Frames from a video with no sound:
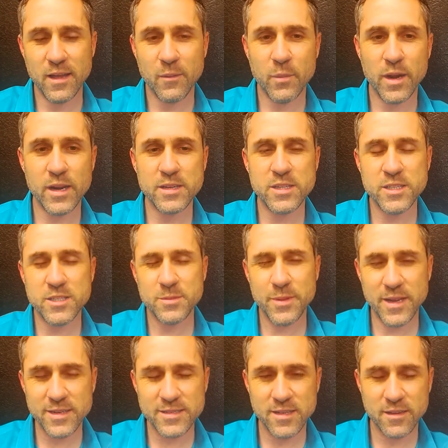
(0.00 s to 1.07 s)
But it just
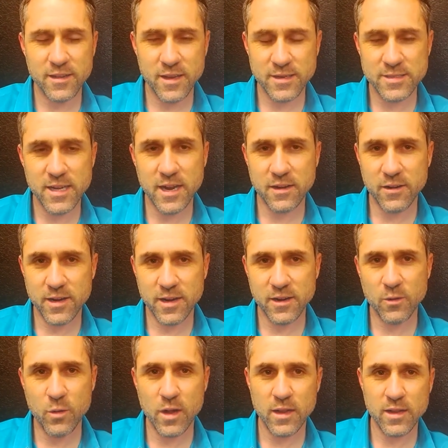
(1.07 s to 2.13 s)
speaks to the integrity and
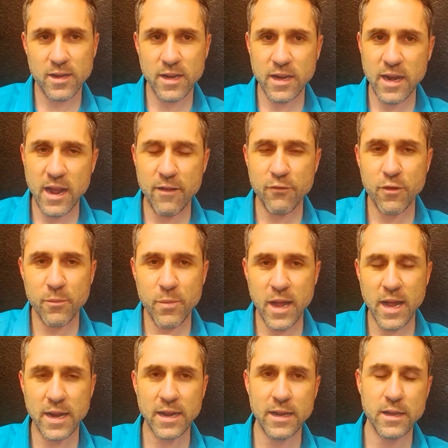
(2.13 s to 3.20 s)
quality, and
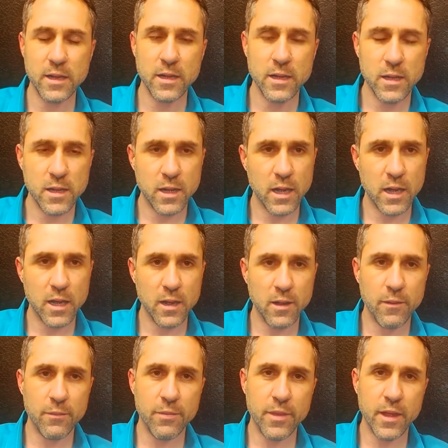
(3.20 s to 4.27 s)
everybody
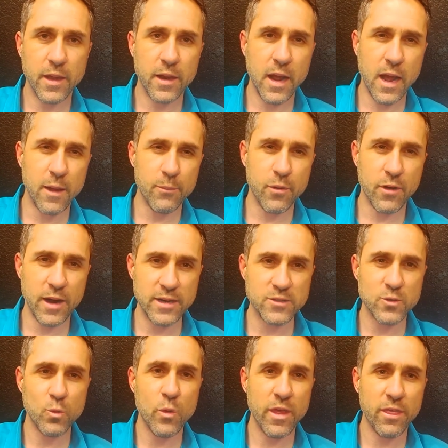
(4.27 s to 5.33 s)
that
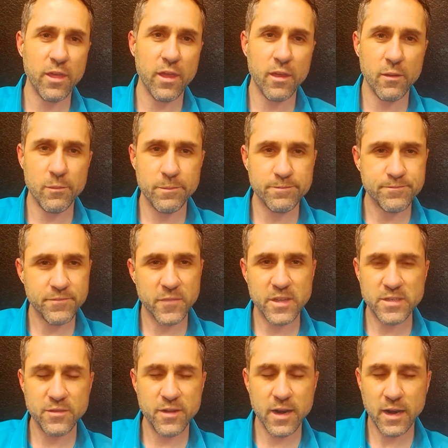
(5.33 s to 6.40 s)
operates with him
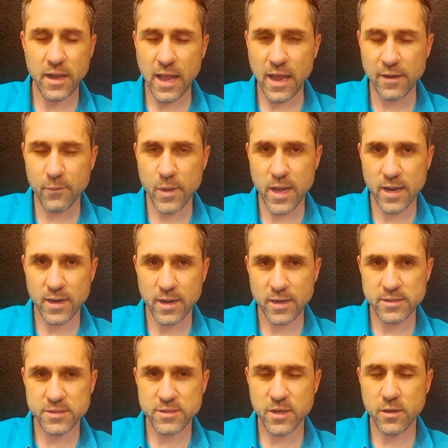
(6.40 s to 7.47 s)
is very like-minded.
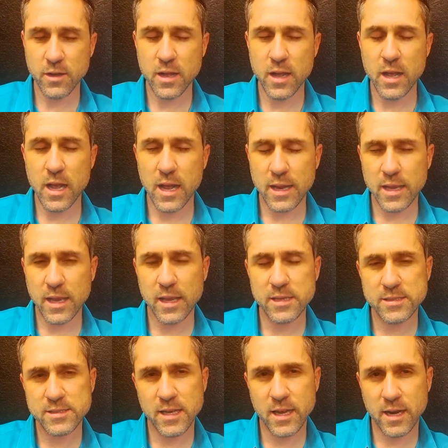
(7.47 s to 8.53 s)
And so I can't
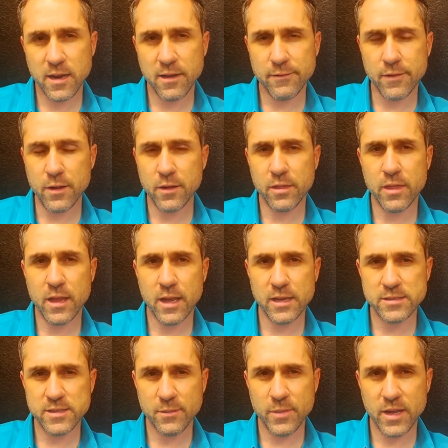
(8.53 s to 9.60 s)
say enough good
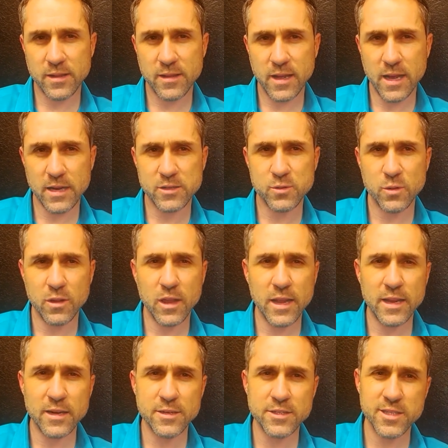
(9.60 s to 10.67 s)
things about the actual
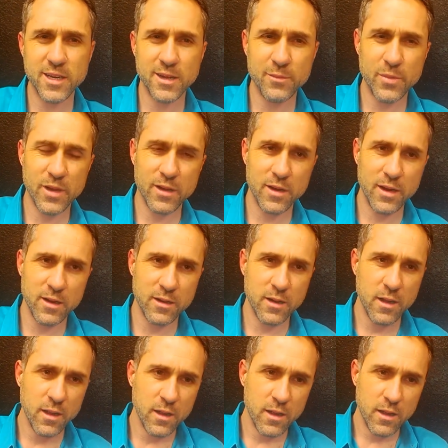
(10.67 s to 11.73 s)
leadership and
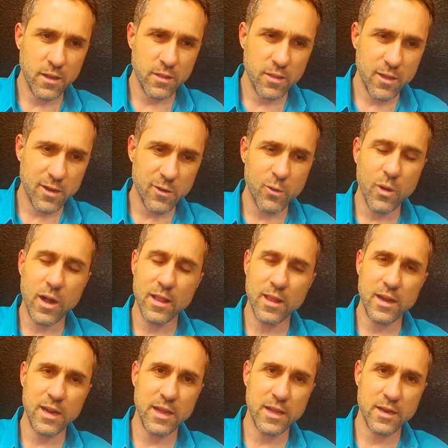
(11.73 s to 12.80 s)
the
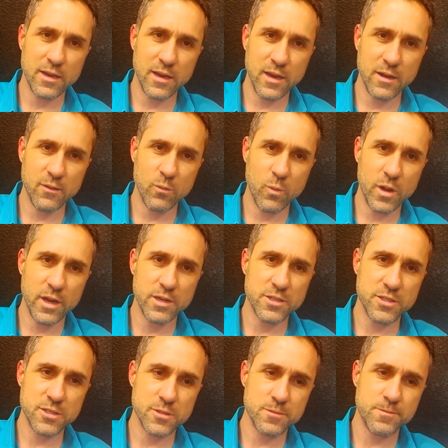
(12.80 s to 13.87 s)
quality in
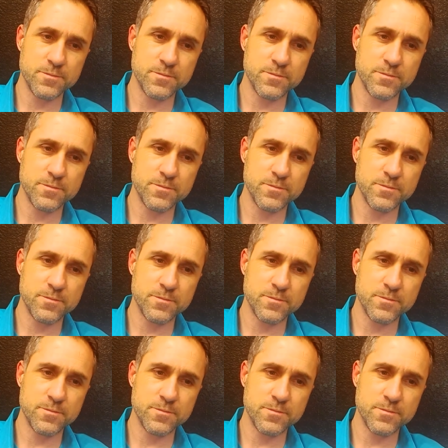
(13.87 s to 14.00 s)
which